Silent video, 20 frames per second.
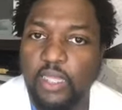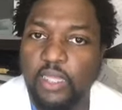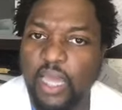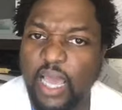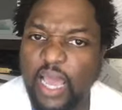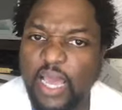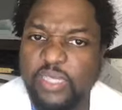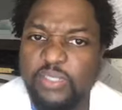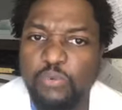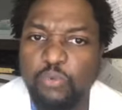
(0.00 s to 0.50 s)

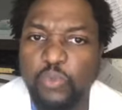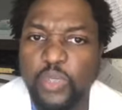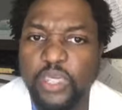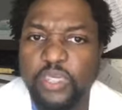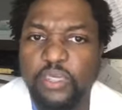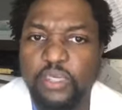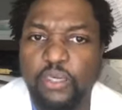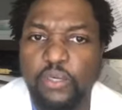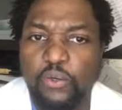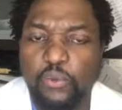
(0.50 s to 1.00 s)
Last
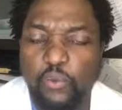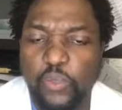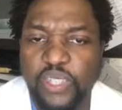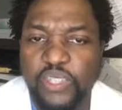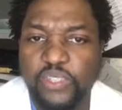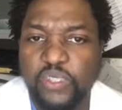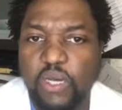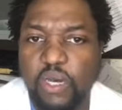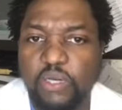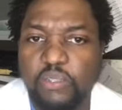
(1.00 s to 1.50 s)
week
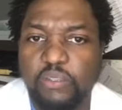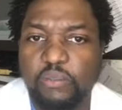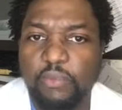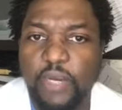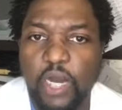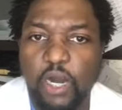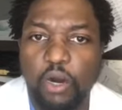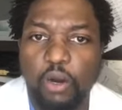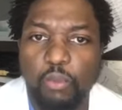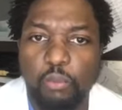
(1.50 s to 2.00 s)
we talked
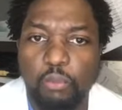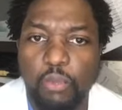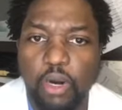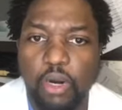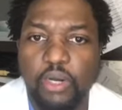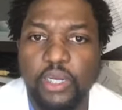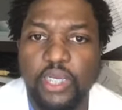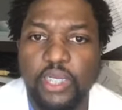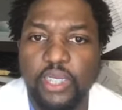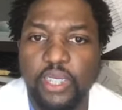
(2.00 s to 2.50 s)
about
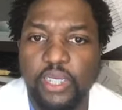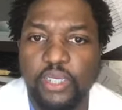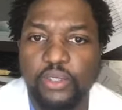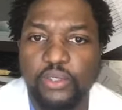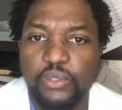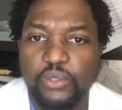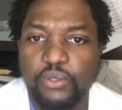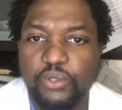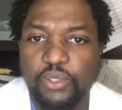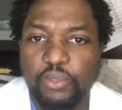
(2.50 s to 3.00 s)

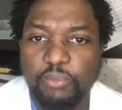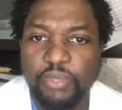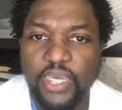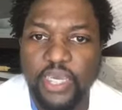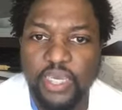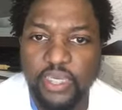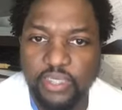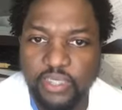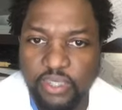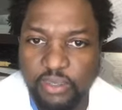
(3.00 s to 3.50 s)
marketing during a
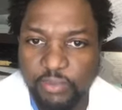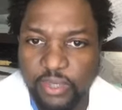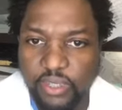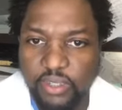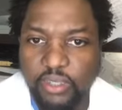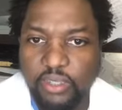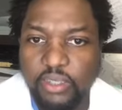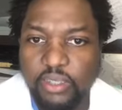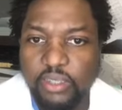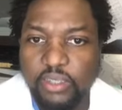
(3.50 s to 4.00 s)

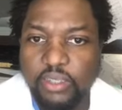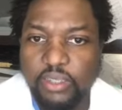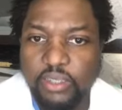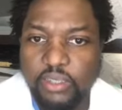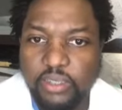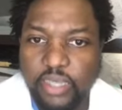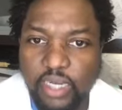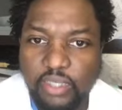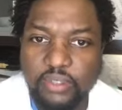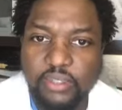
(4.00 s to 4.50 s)
pandemic.
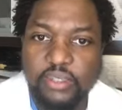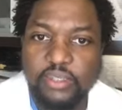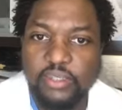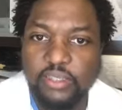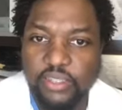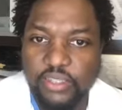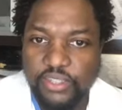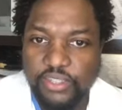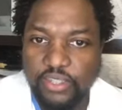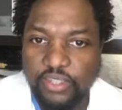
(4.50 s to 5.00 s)
Dr.
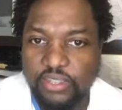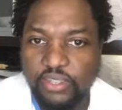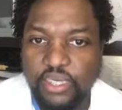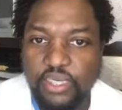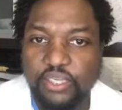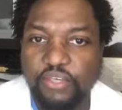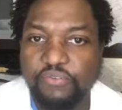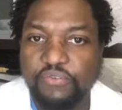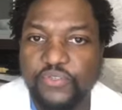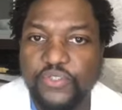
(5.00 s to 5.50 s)
Kadisha,
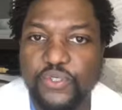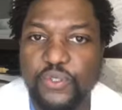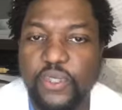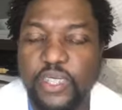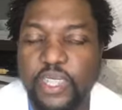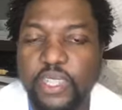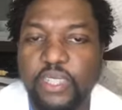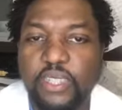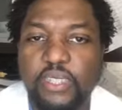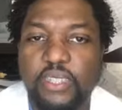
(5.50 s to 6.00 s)
thank you for
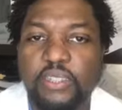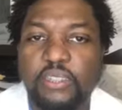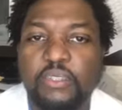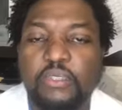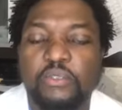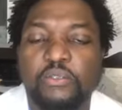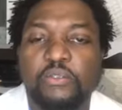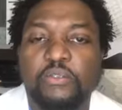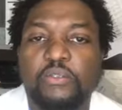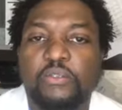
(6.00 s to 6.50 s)
joining
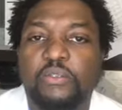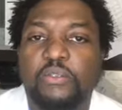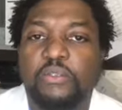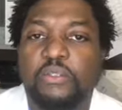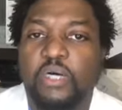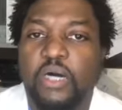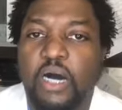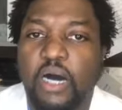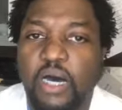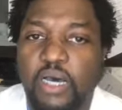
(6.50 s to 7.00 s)
in.
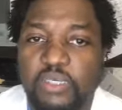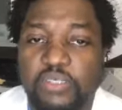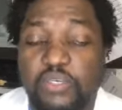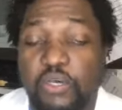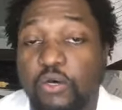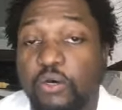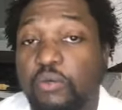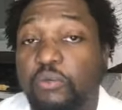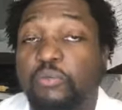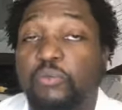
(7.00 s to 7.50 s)

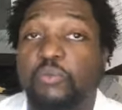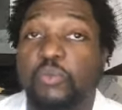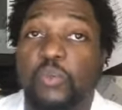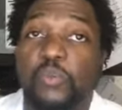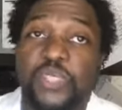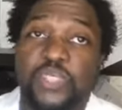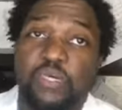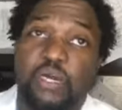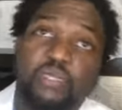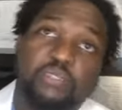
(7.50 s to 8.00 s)
So
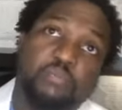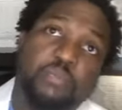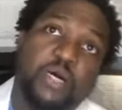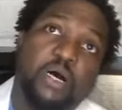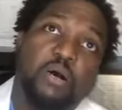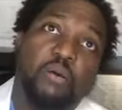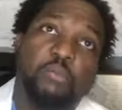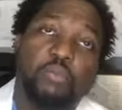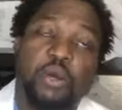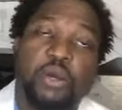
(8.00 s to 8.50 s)
when we talked
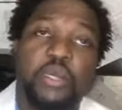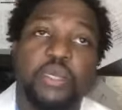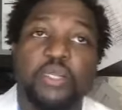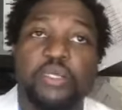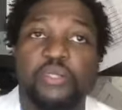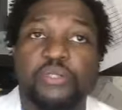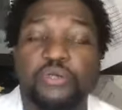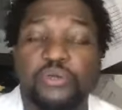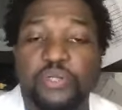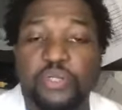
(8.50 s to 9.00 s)
about
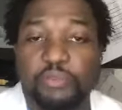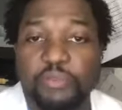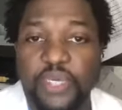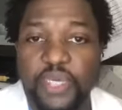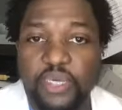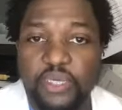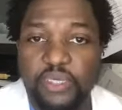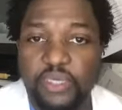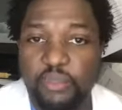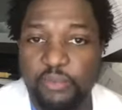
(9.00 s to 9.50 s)
marketing during the
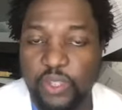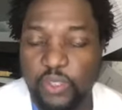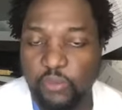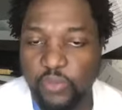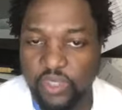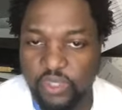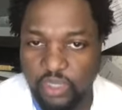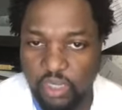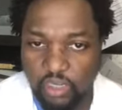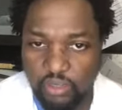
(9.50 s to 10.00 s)
pandemic,
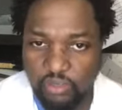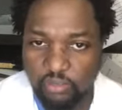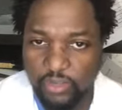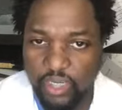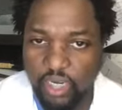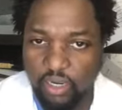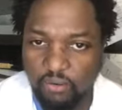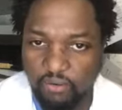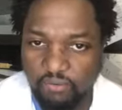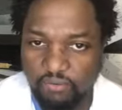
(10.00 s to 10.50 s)
we talked
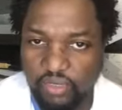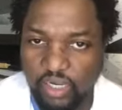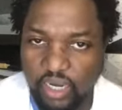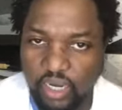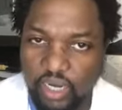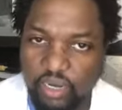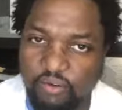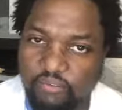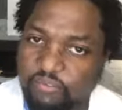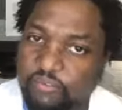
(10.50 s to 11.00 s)
about
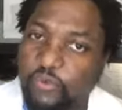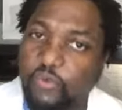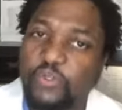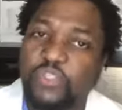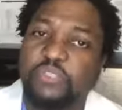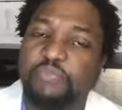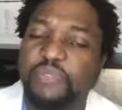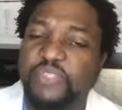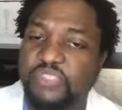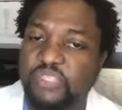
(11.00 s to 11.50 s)

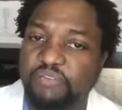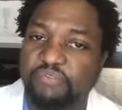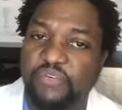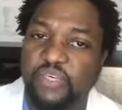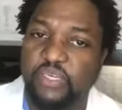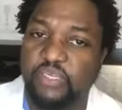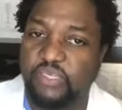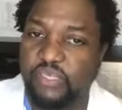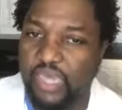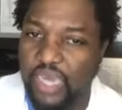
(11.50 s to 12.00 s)
4
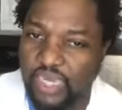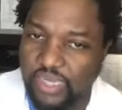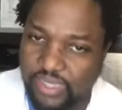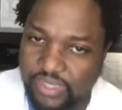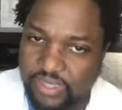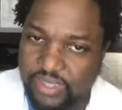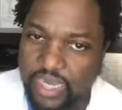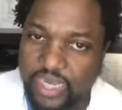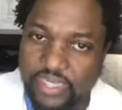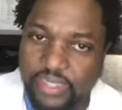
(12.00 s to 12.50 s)
specific kind
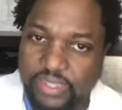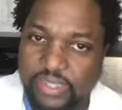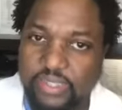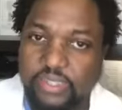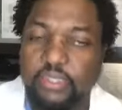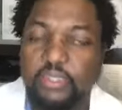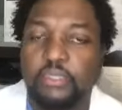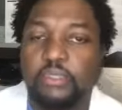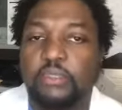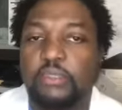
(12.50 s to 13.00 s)
of
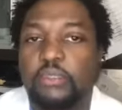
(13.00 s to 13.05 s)
sites